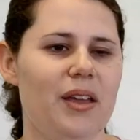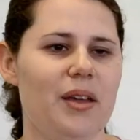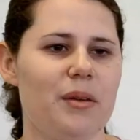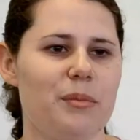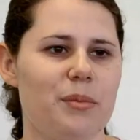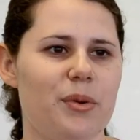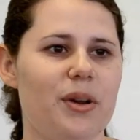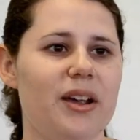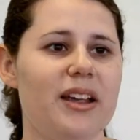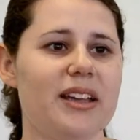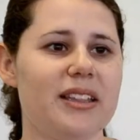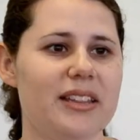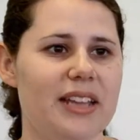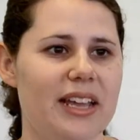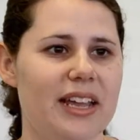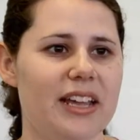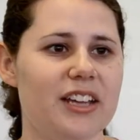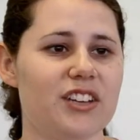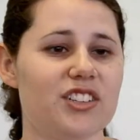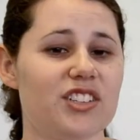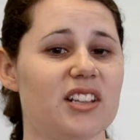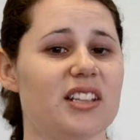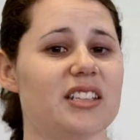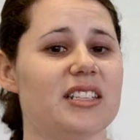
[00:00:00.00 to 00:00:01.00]
Praying the
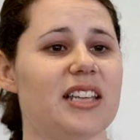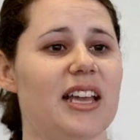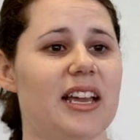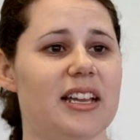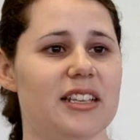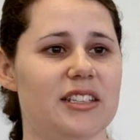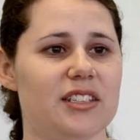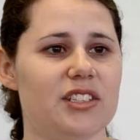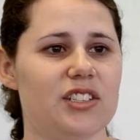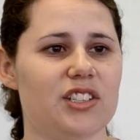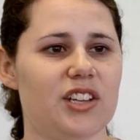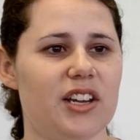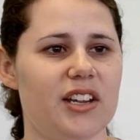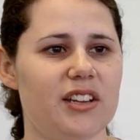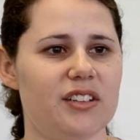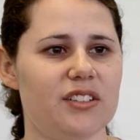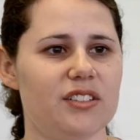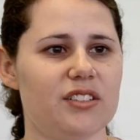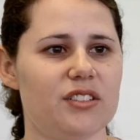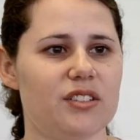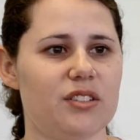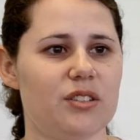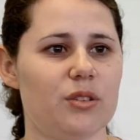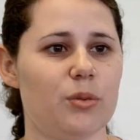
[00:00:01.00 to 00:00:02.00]
Angelus has
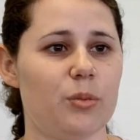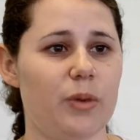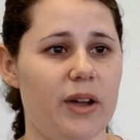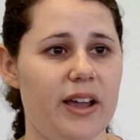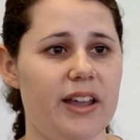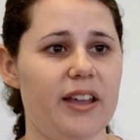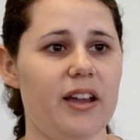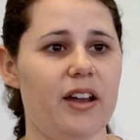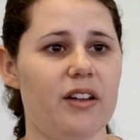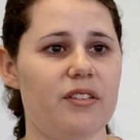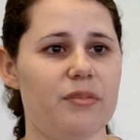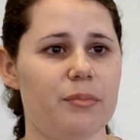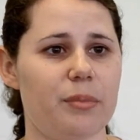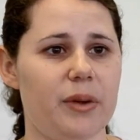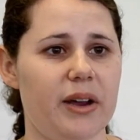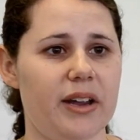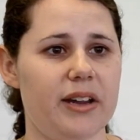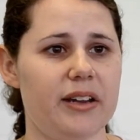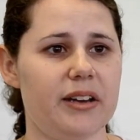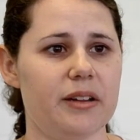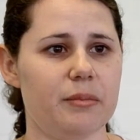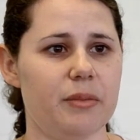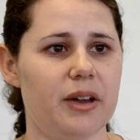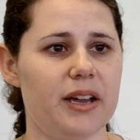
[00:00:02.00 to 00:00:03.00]
changed the way I've
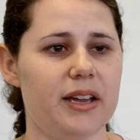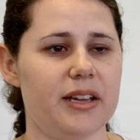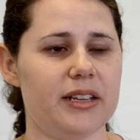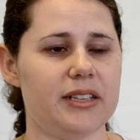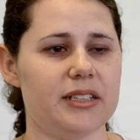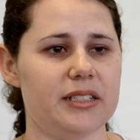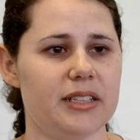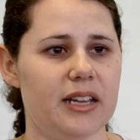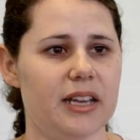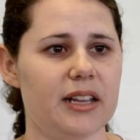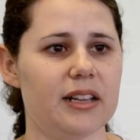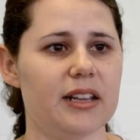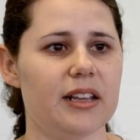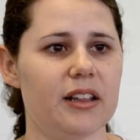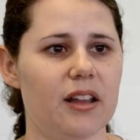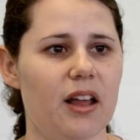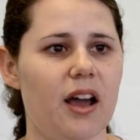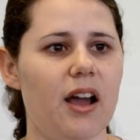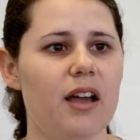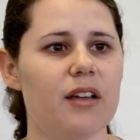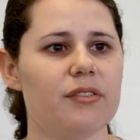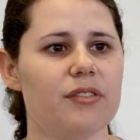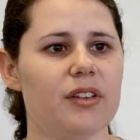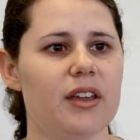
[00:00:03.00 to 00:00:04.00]
prayed in my daily
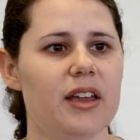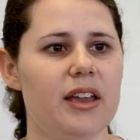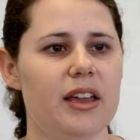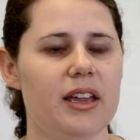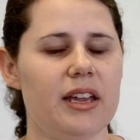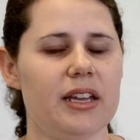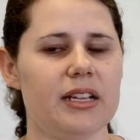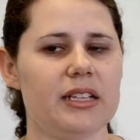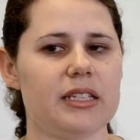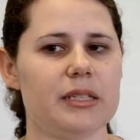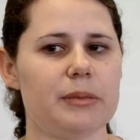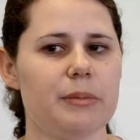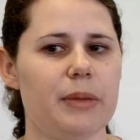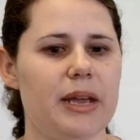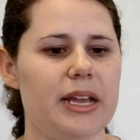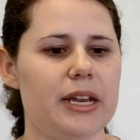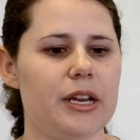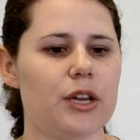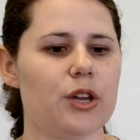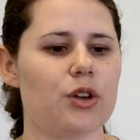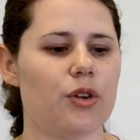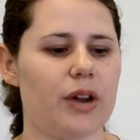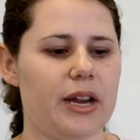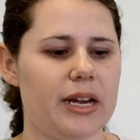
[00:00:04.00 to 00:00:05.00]
life. It's
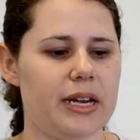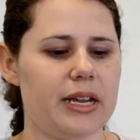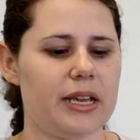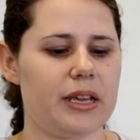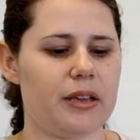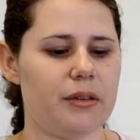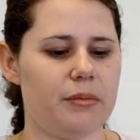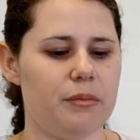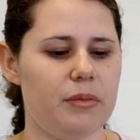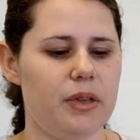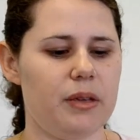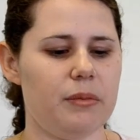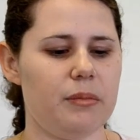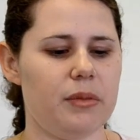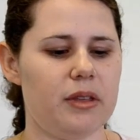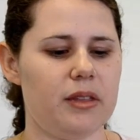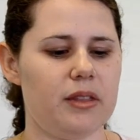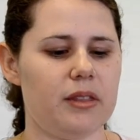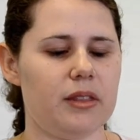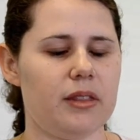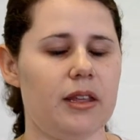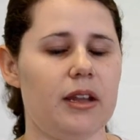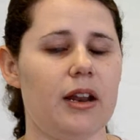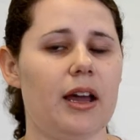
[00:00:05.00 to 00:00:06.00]
made a greater
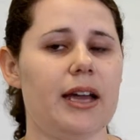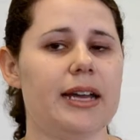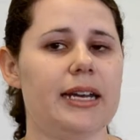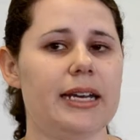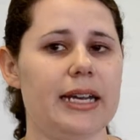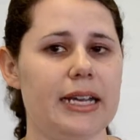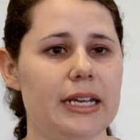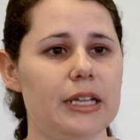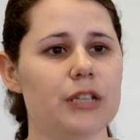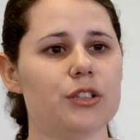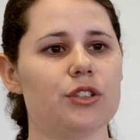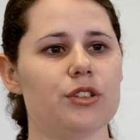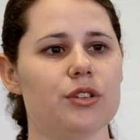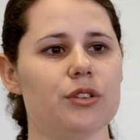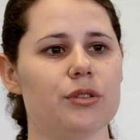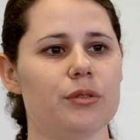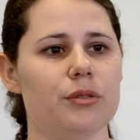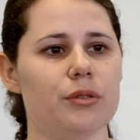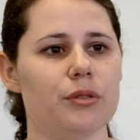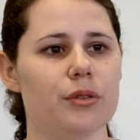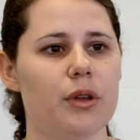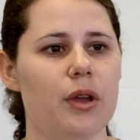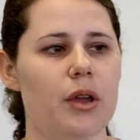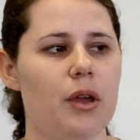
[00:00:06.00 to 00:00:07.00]
commitment that I need
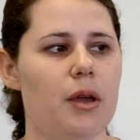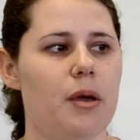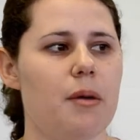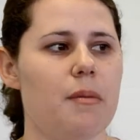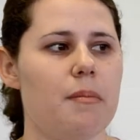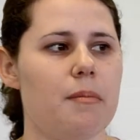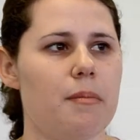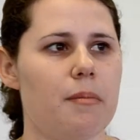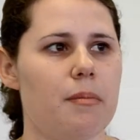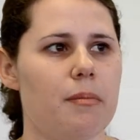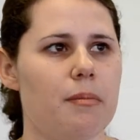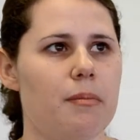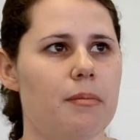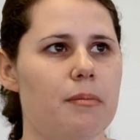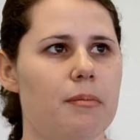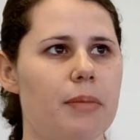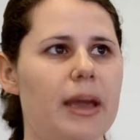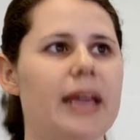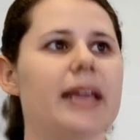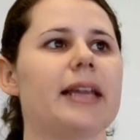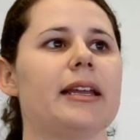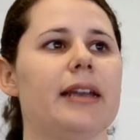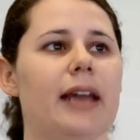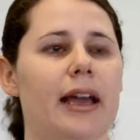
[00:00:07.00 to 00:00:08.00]
to
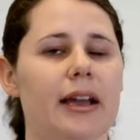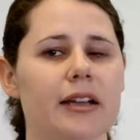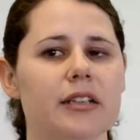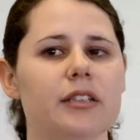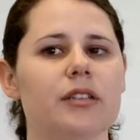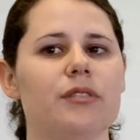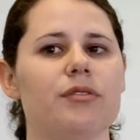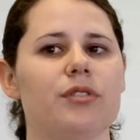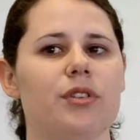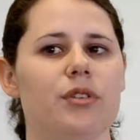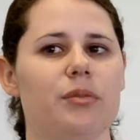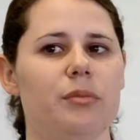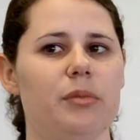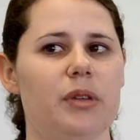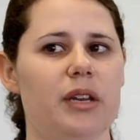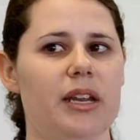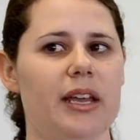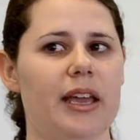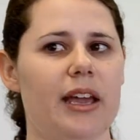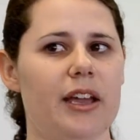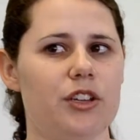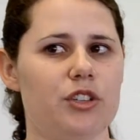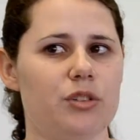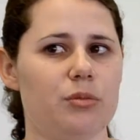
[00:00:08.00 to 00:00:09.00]
make an active
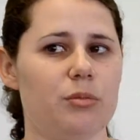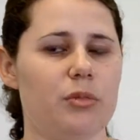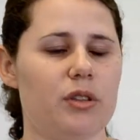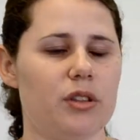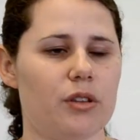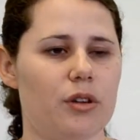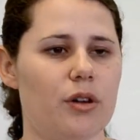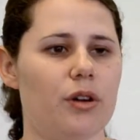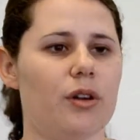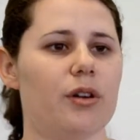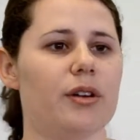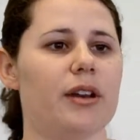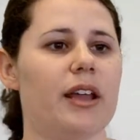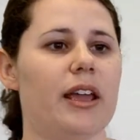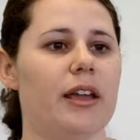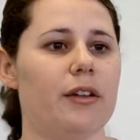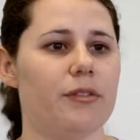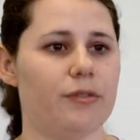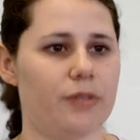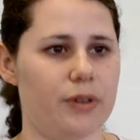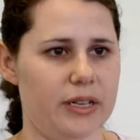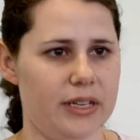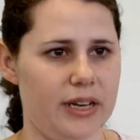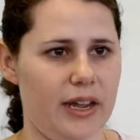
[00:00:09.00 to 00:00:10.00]
communication with God
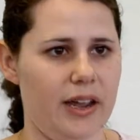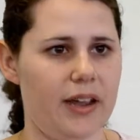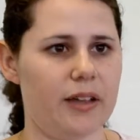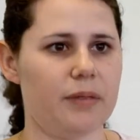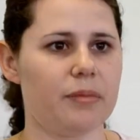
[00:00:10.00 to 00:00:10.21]
every day.